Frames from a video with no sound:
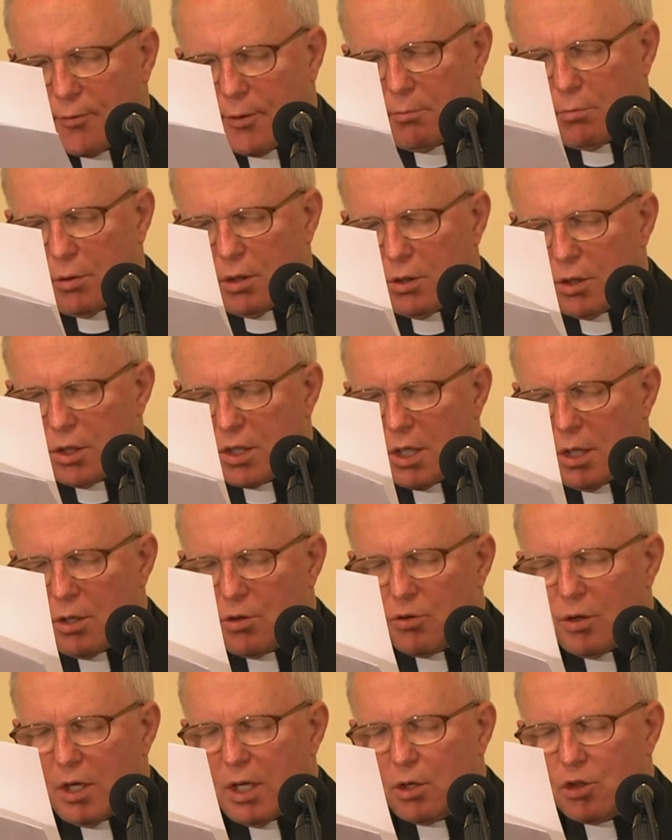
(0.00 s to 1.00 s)
us from
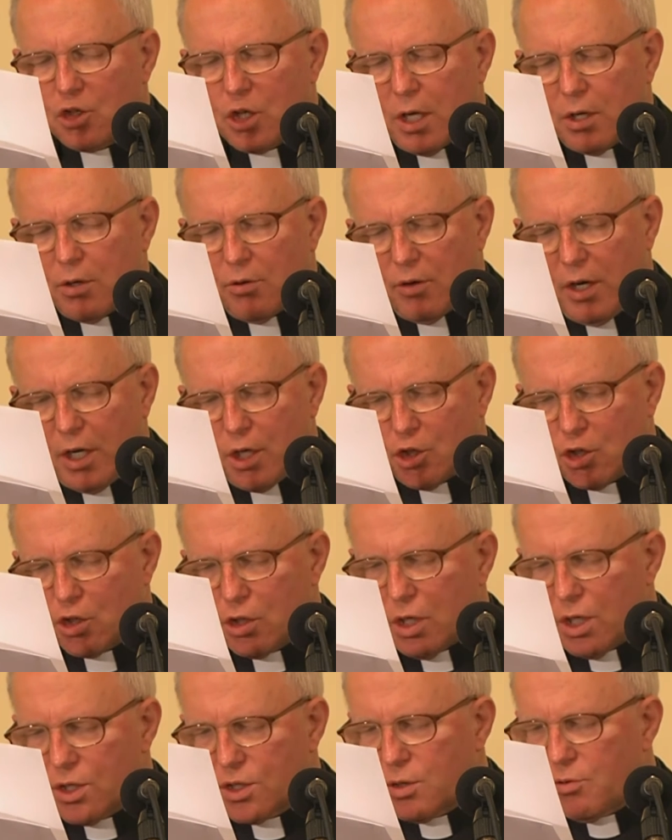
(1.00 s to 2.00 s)
considering
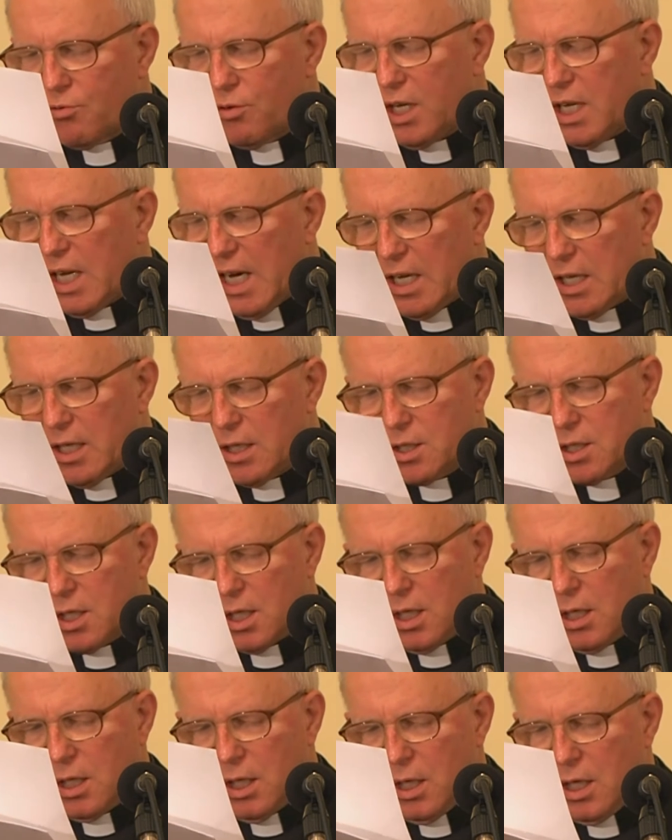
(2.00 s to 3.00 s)
generation as a
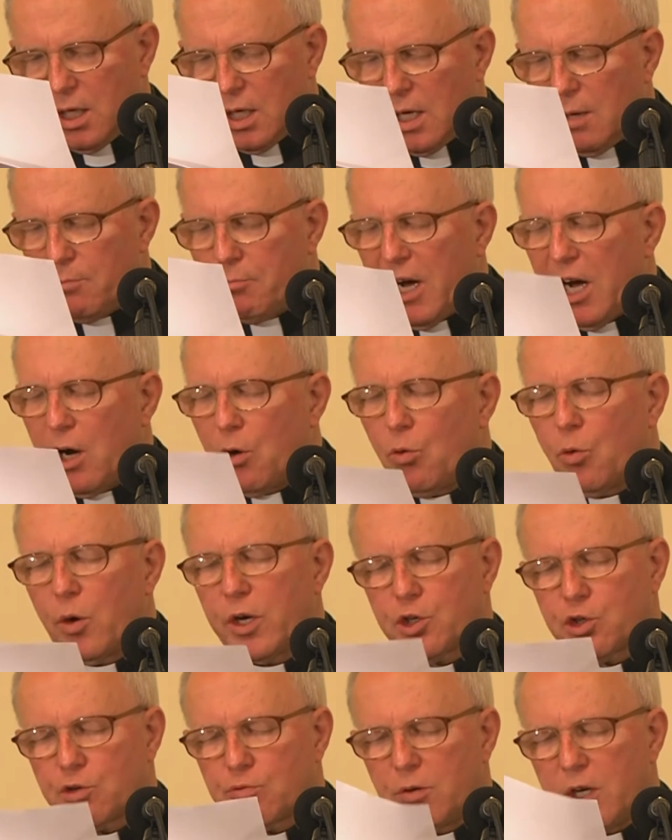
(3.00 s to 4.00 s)
reality about
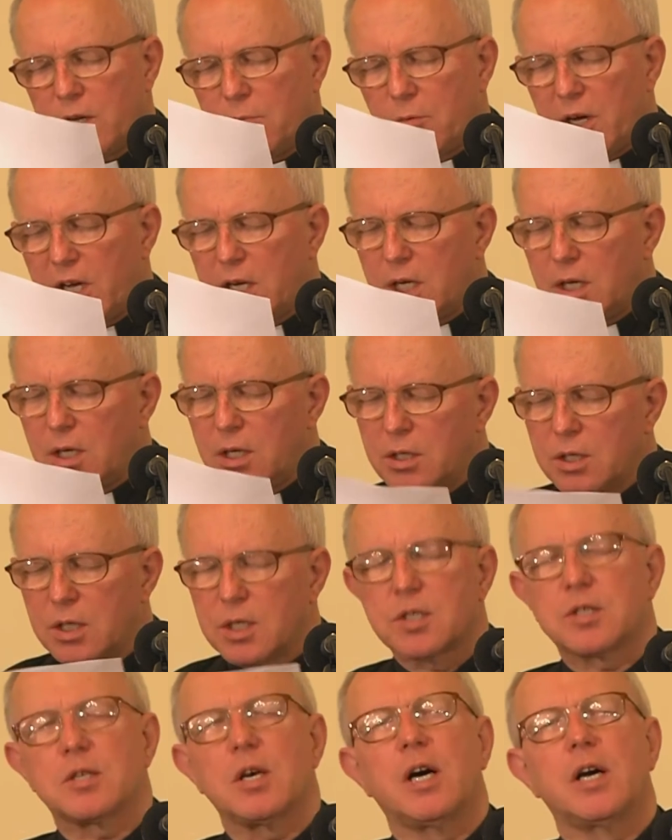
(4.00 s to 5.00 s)
which we may
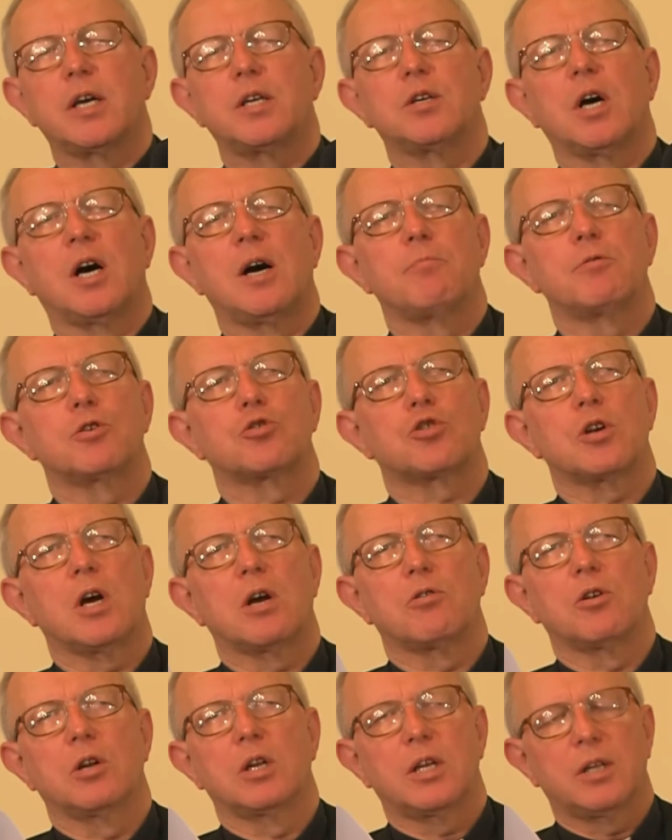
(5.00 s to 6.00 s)
decide
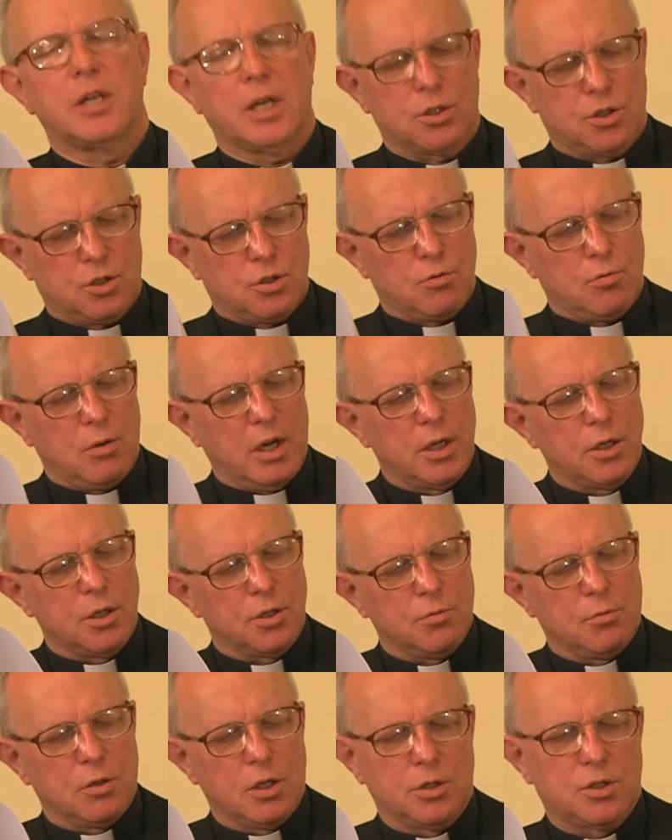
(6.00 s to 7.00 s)
arbitrarily. That's quite,
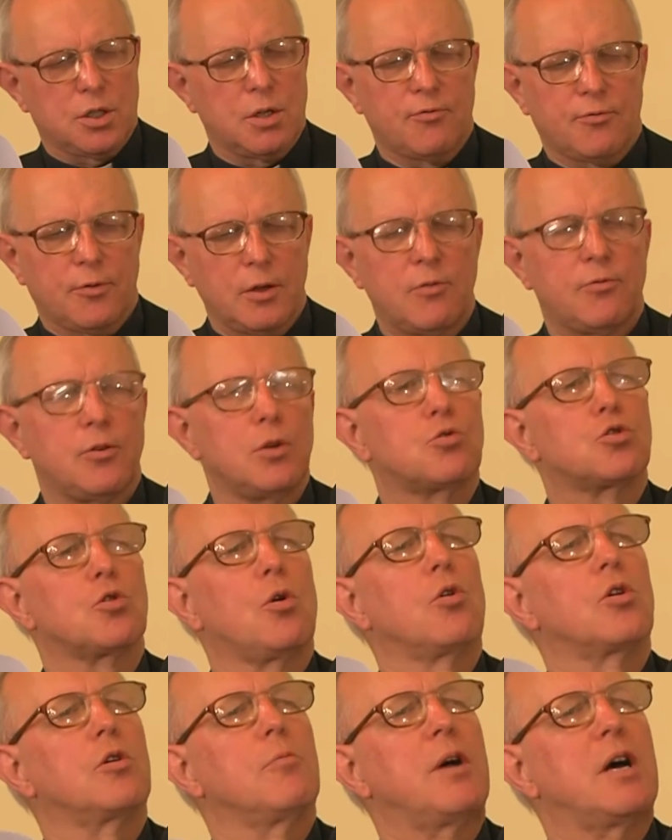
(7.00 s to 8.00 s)
in other words, if you
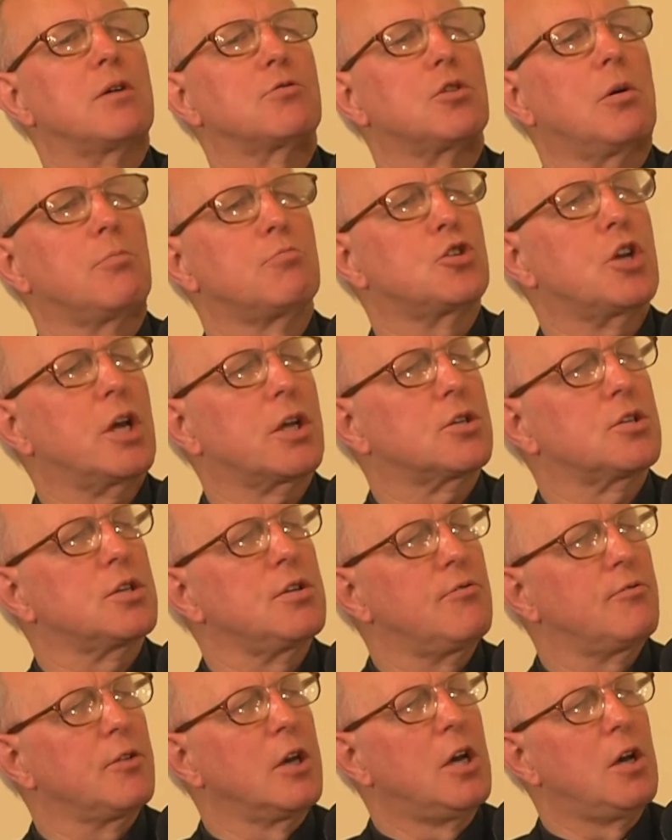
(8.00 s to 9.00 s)
talk about
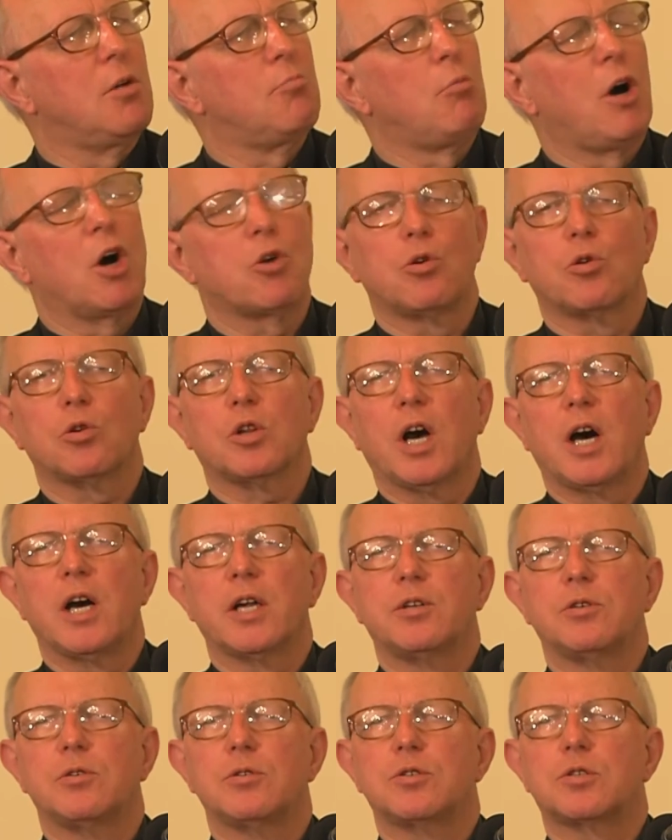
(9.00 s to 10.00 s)
objective moral
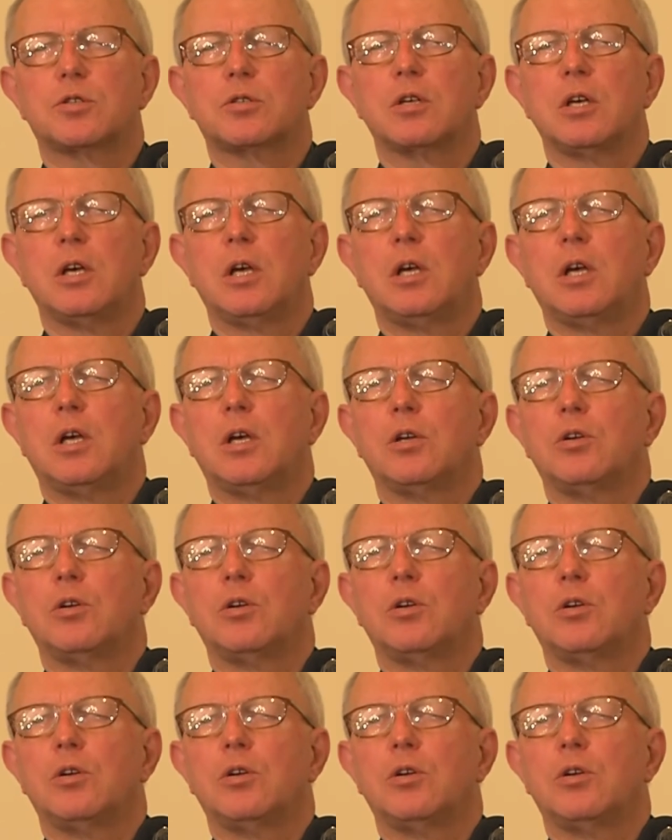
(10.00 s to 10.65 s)
guidance,